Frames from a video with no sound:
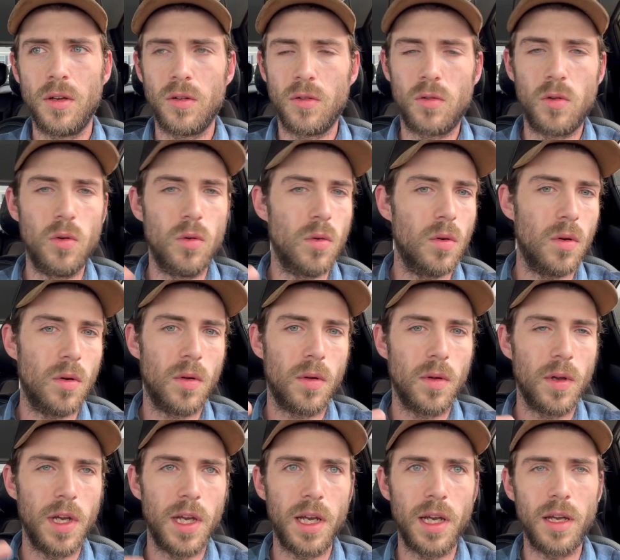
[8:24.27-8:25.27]
Cool.
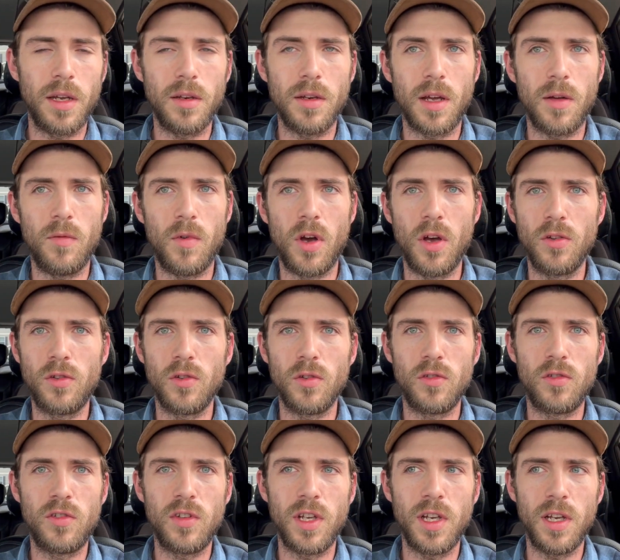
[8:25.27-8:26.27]
And I've also
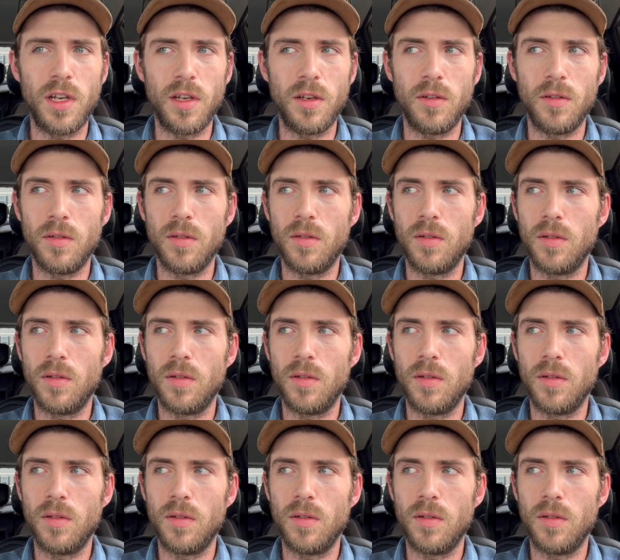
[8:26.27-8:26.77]
seen